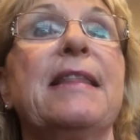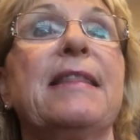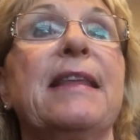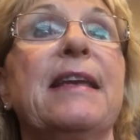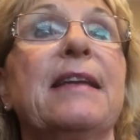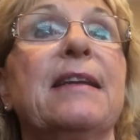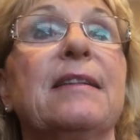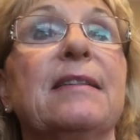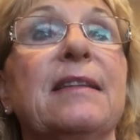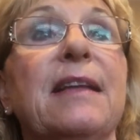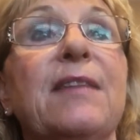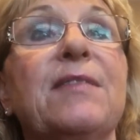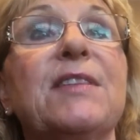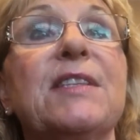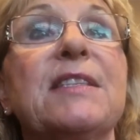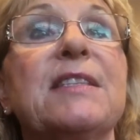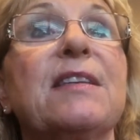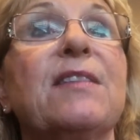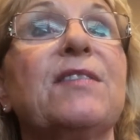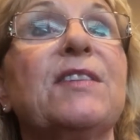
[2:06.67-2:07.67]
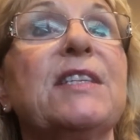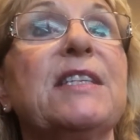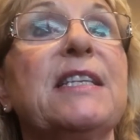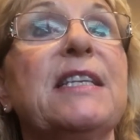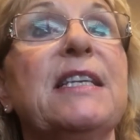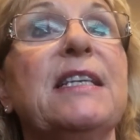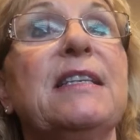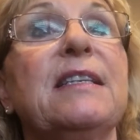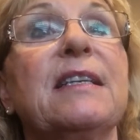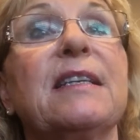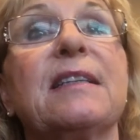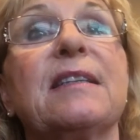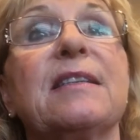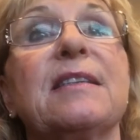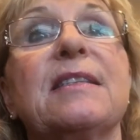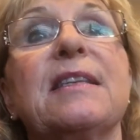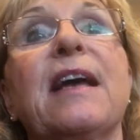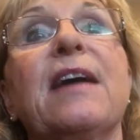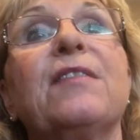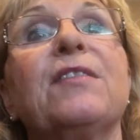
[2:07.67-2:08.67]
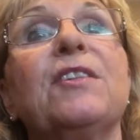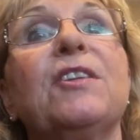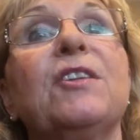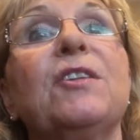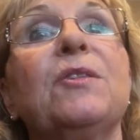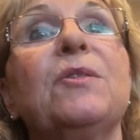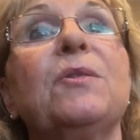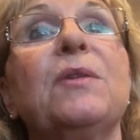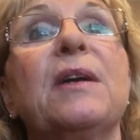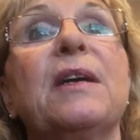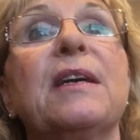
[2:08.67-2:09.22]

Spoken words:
Then 1117 Nicholas Avenue,